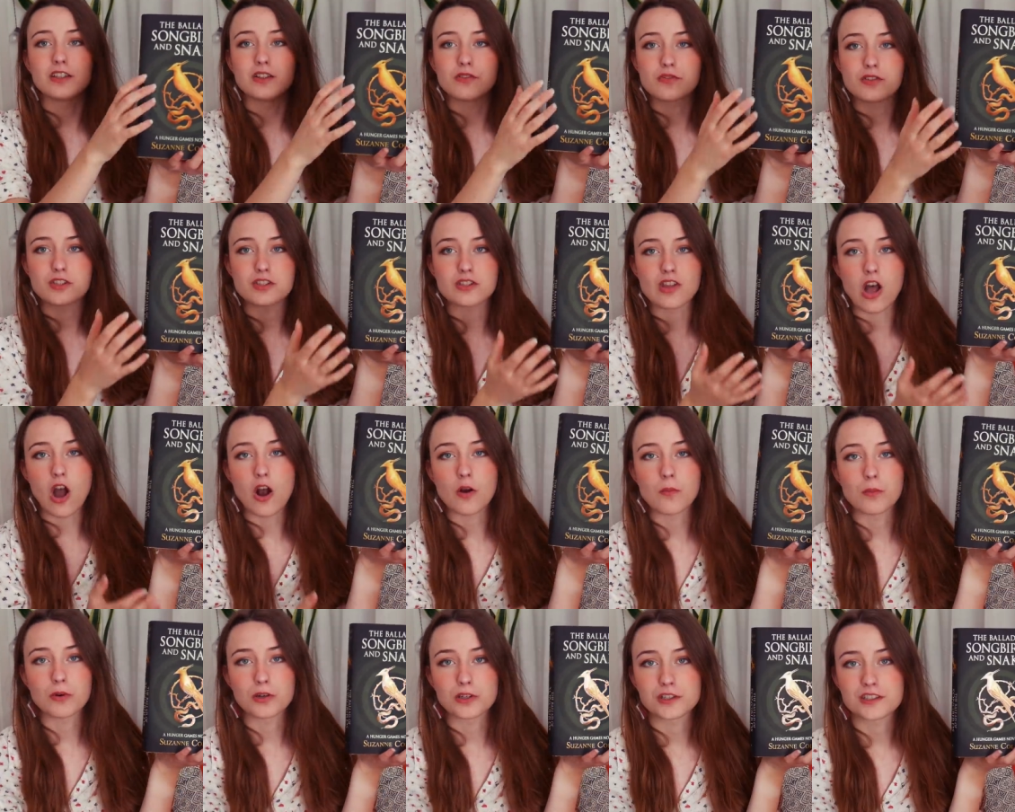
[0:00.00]
of
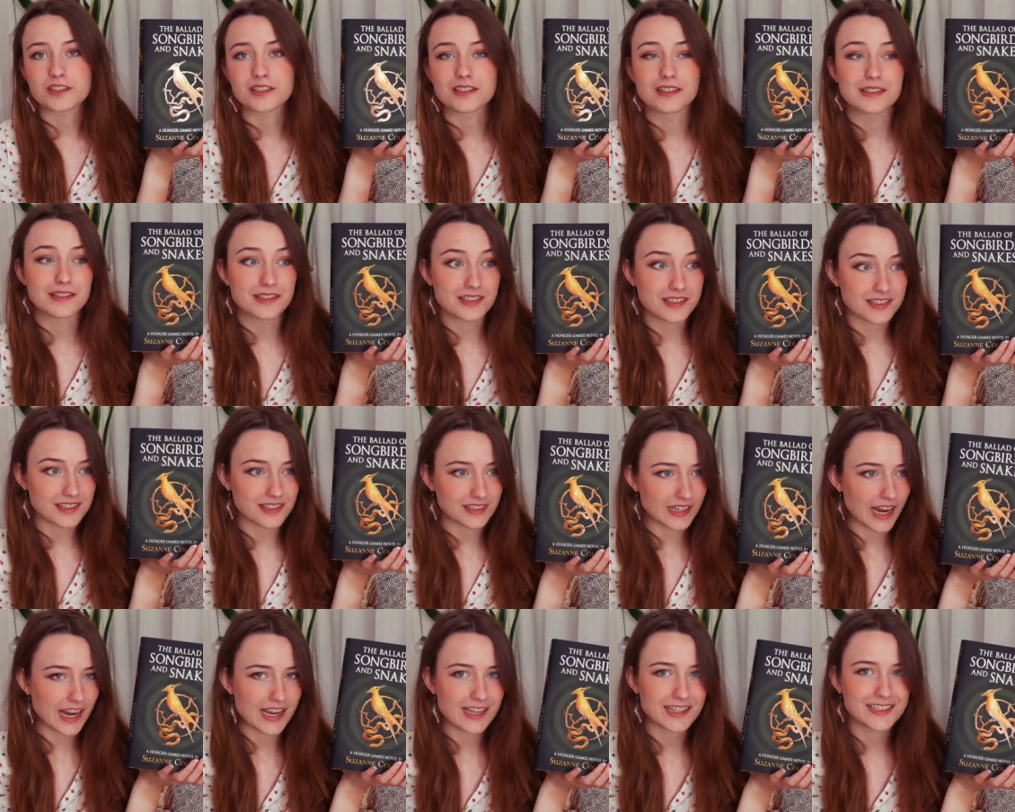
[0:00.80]
Songbirds and
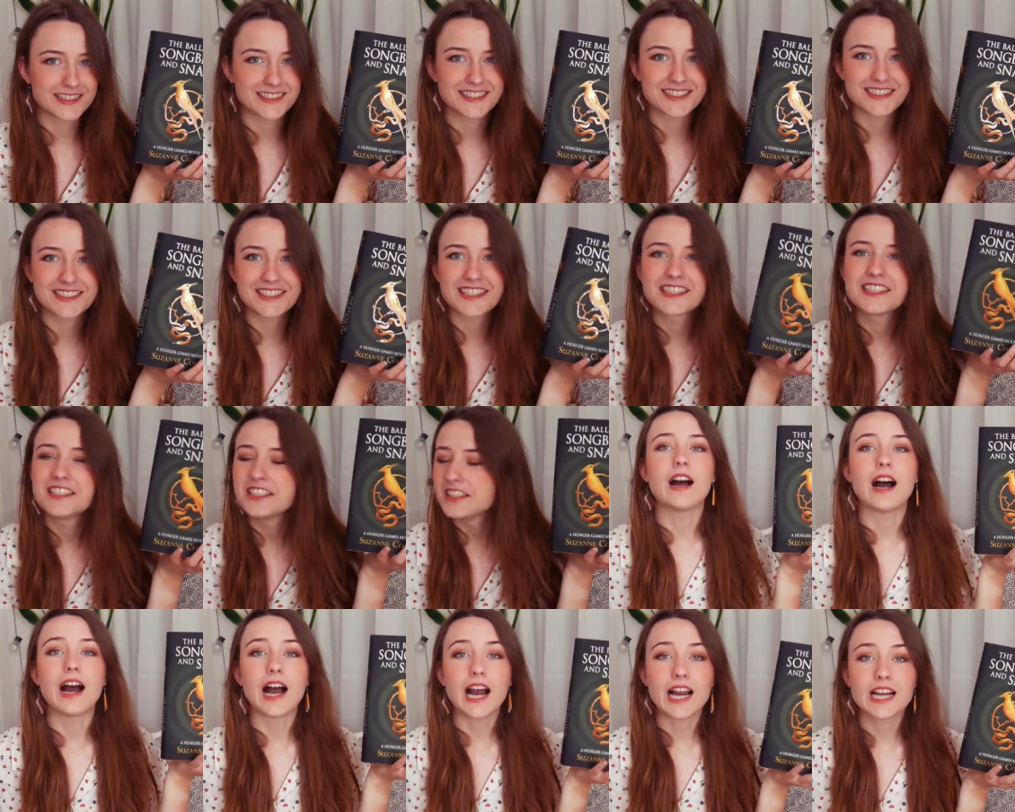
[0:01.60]
Snakes.
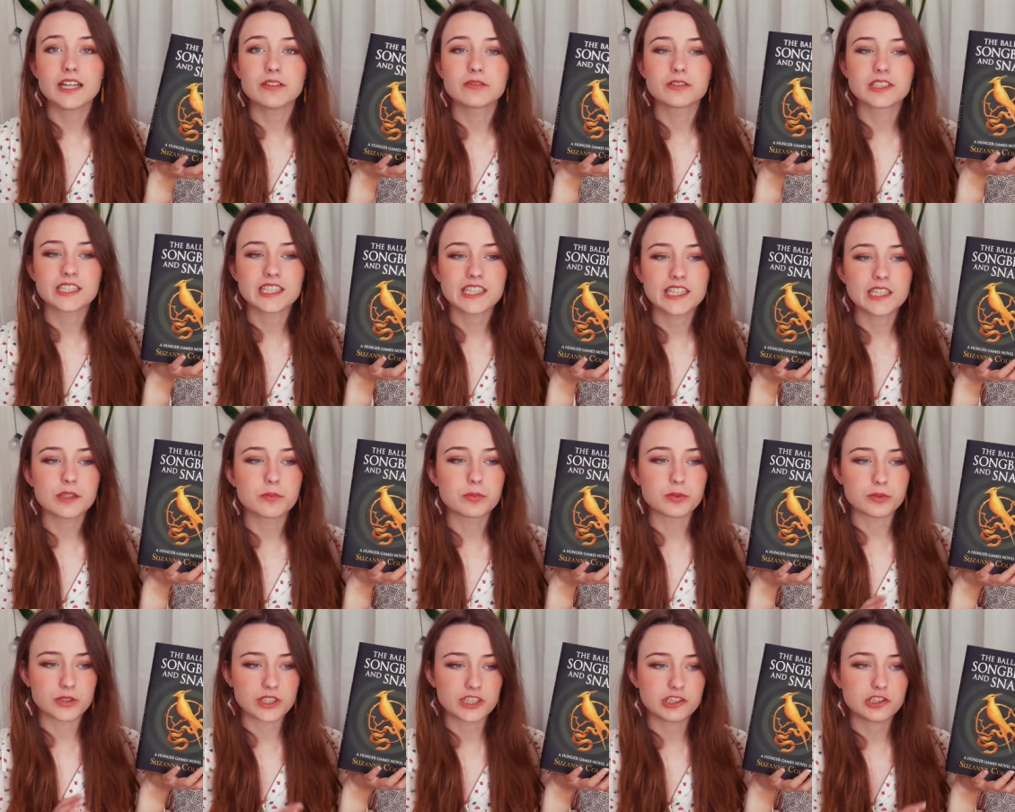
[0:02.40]
I really
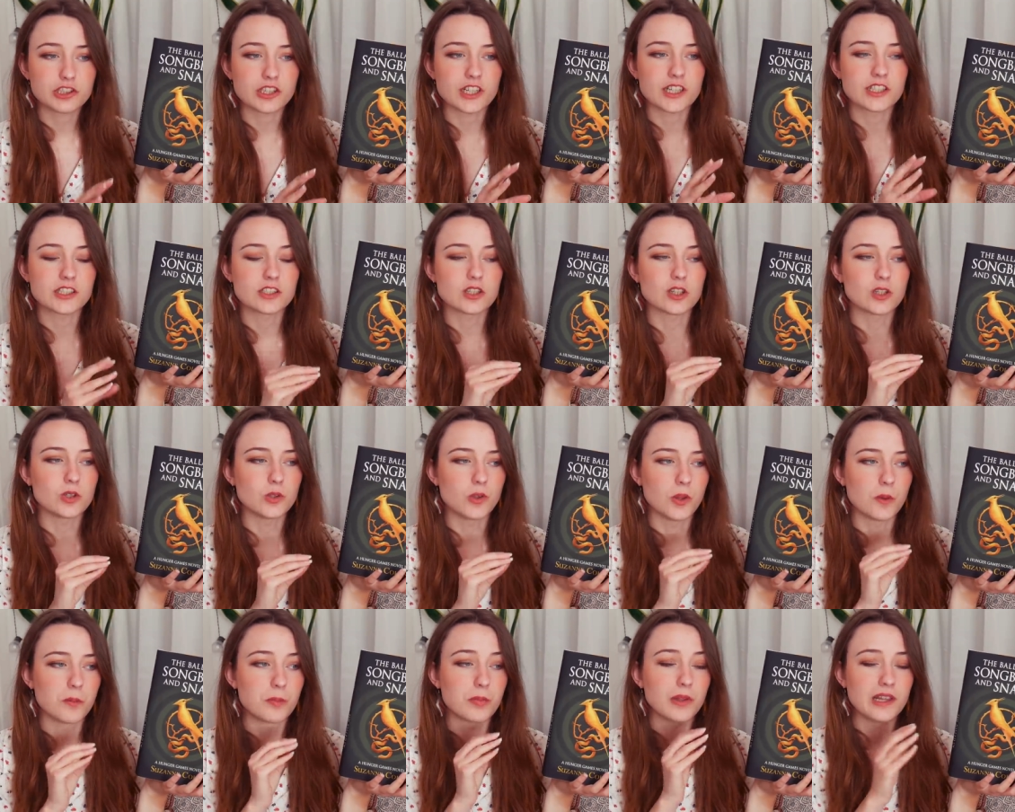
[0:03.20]
appreciated
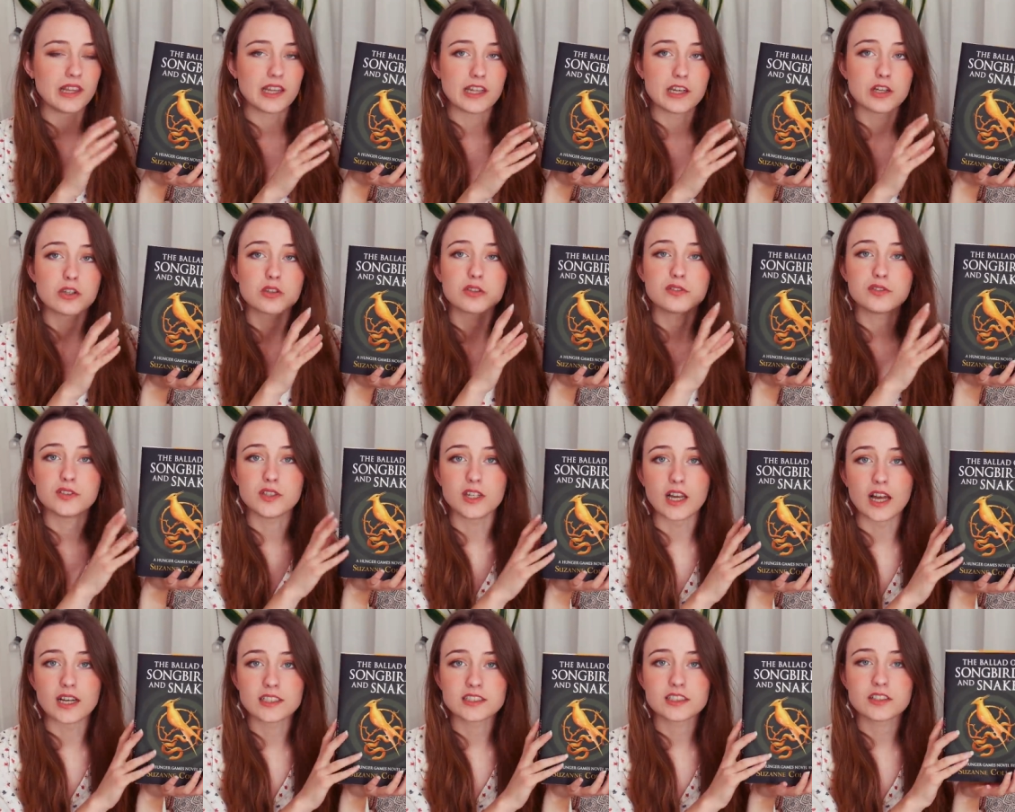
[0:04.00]
all the political
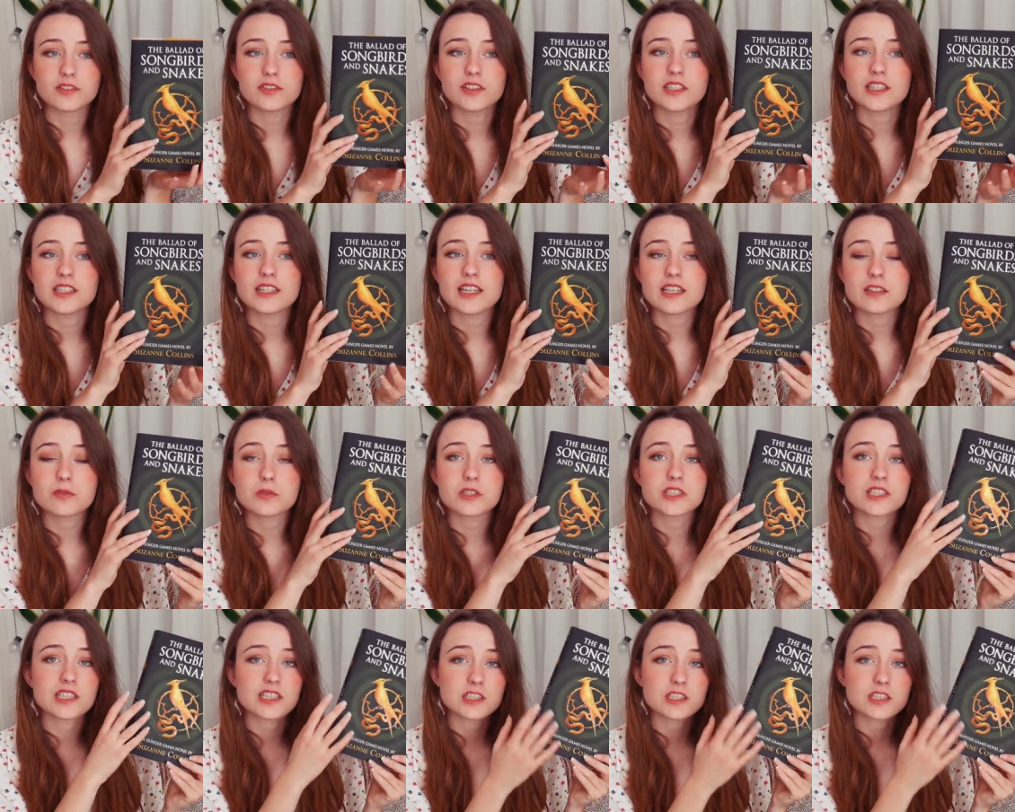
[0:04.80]
philosophy that was